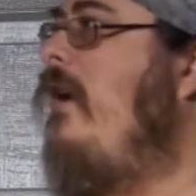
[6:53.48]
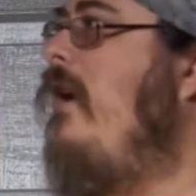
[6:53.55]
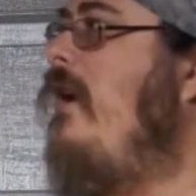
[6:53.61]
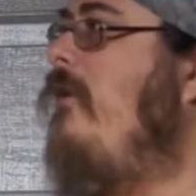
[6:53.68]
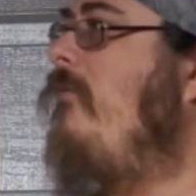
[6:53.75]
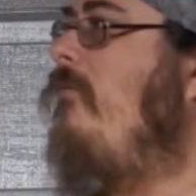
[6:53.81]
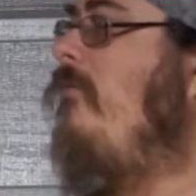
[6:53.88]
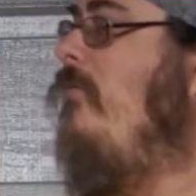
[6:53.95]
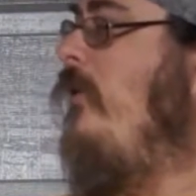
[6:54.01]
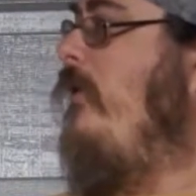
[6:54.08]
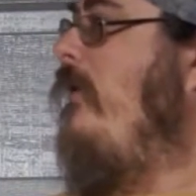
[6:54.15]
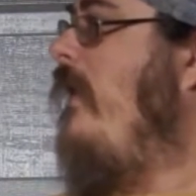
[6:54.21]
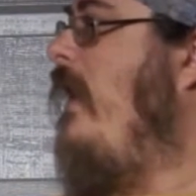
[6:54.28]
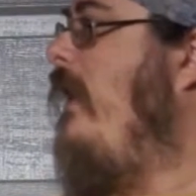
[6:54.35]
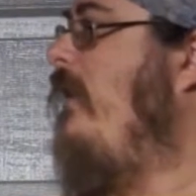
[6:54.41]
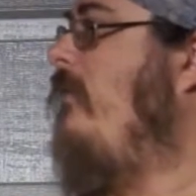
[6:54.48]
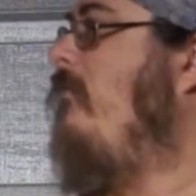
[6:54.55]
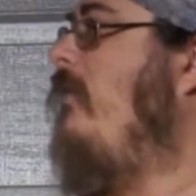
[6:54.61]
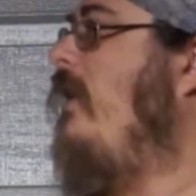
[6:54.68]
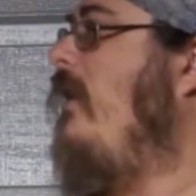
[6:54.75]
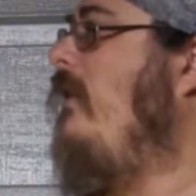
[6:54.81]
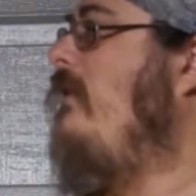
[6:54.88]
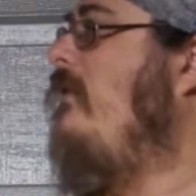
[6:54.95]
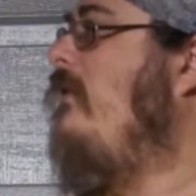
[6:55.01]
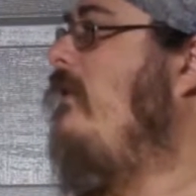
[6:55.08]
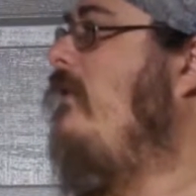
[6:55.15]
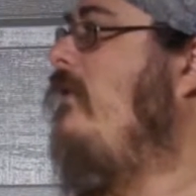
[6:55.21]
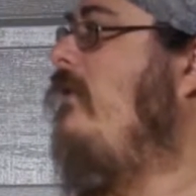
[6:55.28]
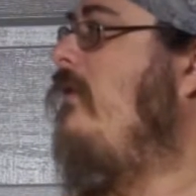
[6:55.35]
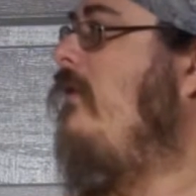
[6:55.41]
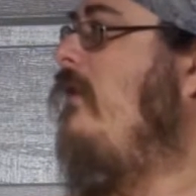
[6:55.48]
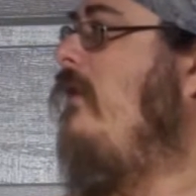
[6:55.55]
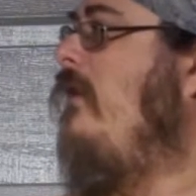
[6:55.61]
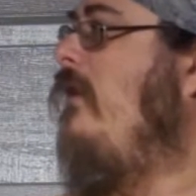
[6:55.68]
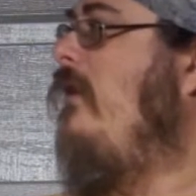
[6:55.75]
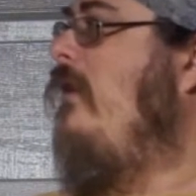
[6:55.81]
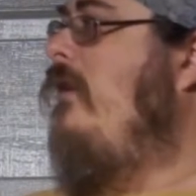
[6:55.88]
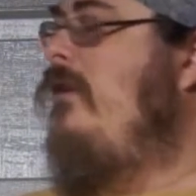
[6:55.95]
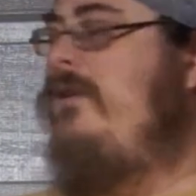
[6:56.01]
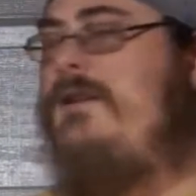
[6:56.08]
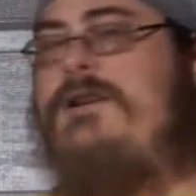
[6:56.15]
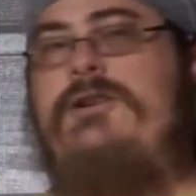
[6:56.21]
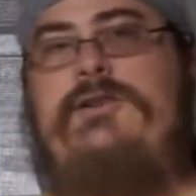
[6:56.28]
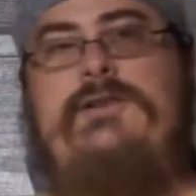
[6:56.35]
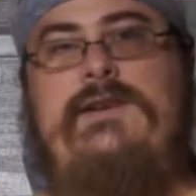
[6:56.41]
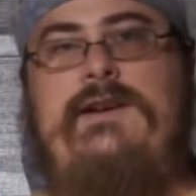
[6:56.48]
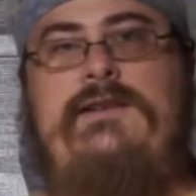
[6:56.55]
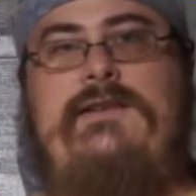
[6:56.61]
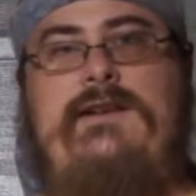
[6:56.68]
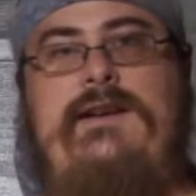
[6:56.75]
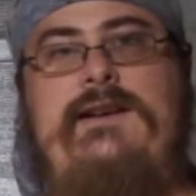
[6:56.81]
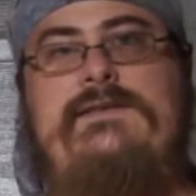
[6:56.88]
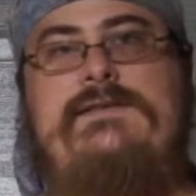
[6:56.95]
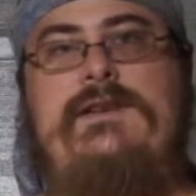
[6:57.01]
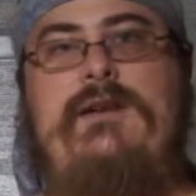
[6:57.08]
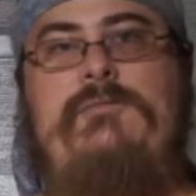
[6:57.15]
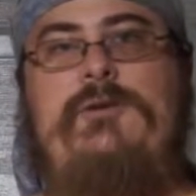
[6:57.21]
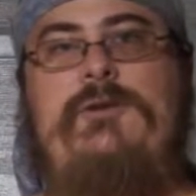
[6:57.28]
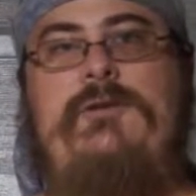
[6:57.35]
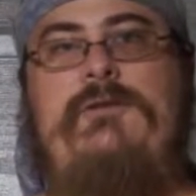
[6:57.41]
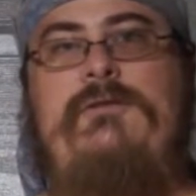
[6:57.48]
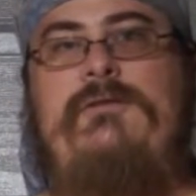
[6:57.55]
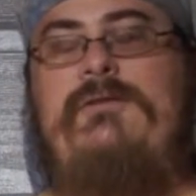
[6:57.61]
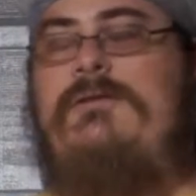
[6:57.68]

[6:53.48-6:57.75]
and put that in place. Then you take the next number